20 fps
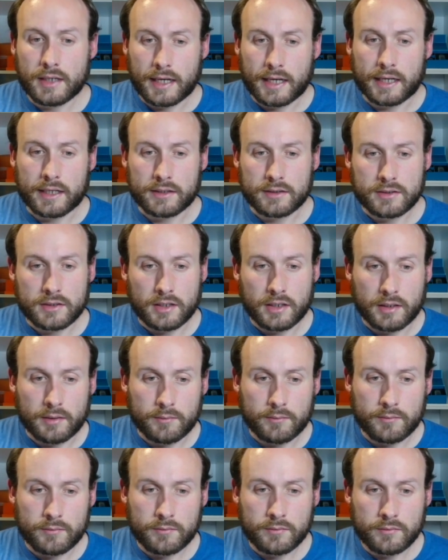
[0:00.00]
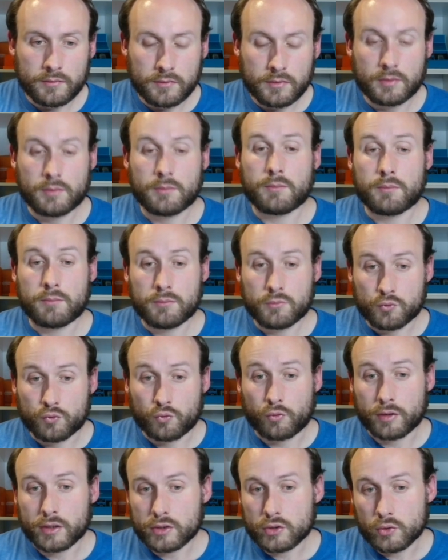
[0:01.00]
and
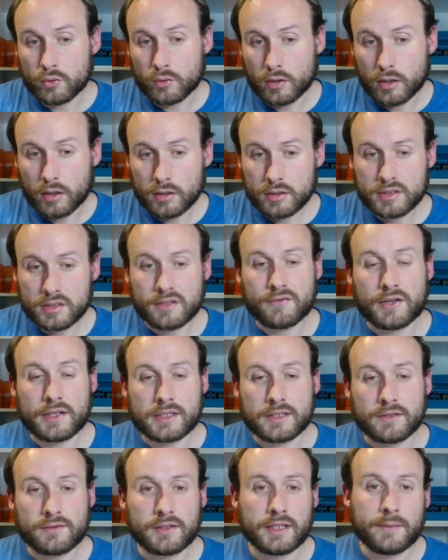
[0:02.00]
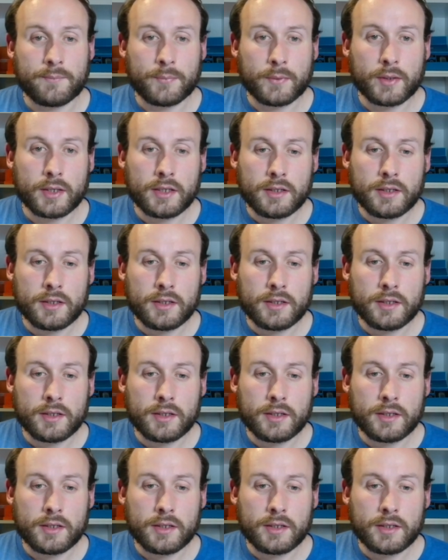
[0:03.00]
drawing 2 cards effectively.